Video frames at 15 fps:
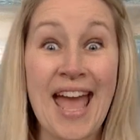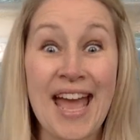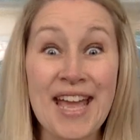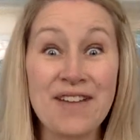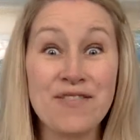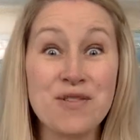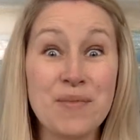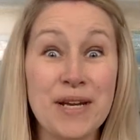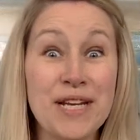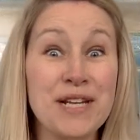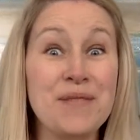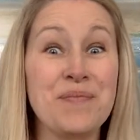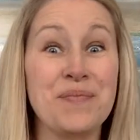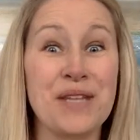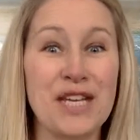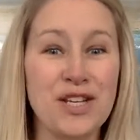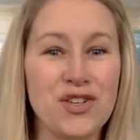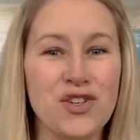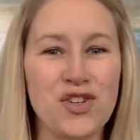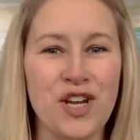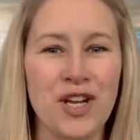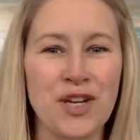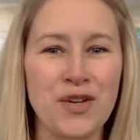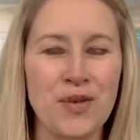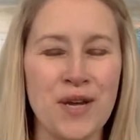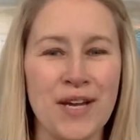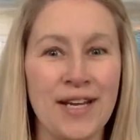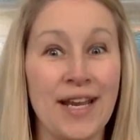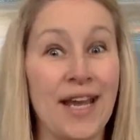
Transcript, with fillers: Hey everybody, it's Shannon Gregg,